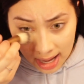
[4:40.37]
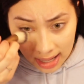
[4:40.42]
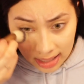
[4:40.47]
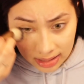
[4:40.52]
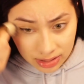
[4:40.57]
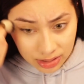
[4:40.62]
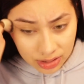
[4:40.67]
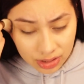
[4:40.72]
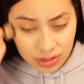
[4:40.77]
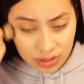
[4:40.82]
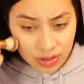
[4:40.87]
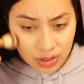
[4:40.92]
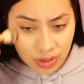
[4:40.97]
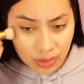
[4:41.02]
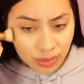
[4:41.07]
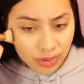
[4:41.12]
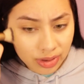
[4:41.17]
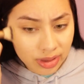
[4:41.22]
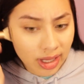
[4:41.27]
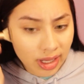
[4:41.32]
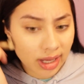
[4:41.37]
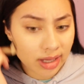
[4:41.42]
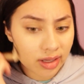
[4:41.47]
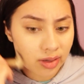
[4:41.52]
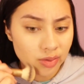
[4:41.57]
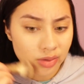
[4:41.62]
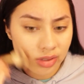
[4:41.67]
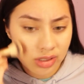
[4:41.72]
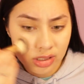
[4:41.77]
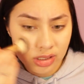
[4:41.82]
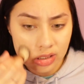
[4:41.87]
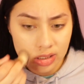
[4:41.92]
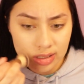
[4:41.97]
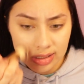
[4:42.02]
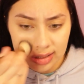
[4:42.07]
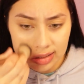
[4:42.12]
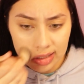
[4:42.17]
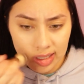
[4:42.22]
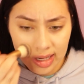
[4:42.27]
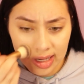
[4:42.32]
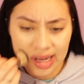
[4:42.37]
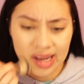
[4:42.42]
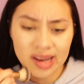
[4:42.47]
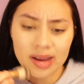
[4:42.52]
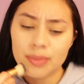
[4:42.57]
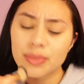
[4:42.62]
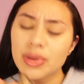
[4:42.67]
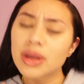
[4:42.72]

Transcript: I just know that it was like